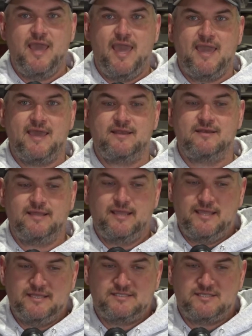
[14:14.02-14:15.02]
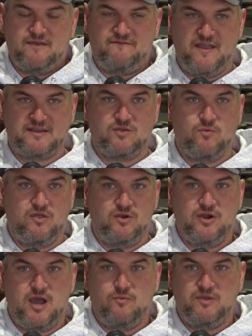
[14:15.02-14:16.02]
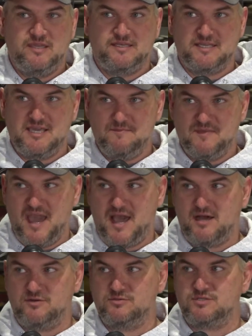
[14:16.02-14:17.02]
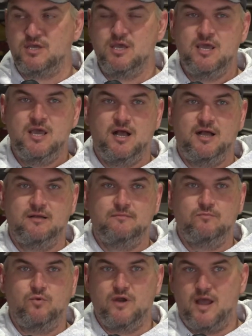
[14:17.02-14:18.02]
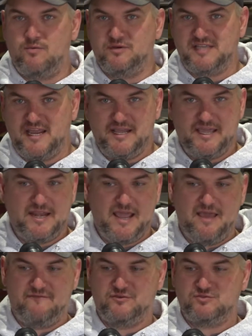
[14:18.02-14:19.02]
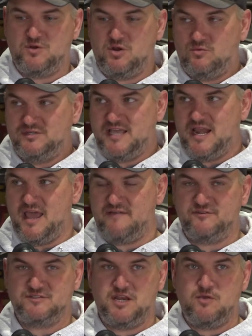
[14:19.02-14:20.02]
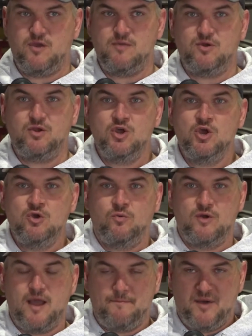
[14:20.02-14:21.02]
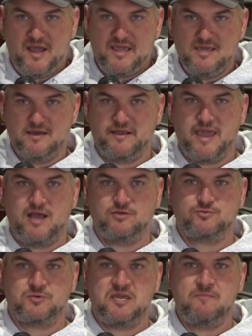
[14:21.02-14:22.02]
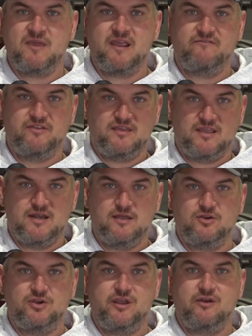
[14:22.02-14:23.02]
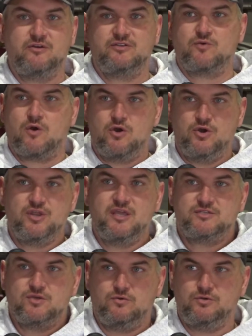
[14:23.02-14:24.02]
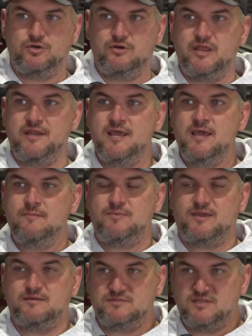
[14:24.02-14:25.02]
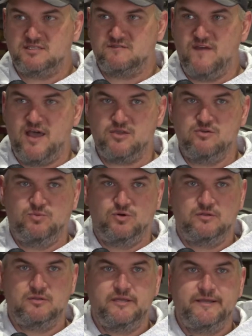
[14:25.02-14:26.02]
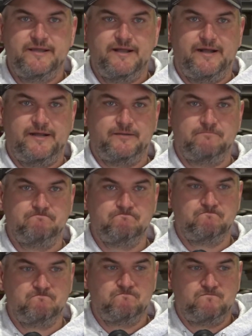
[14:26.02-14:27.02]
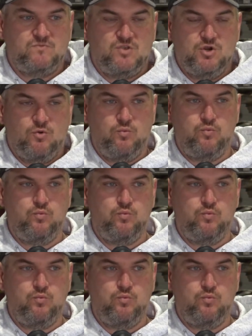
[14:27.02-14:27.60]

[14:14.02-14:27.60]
and it's affecting whether or not we get to keep cows. Um, we're not retaining any heifers. We don't retain heifers anyway, but we're not buying young cows. We're keeping everything another year. And so our herd gets older and becomes less valuable. Um, you know,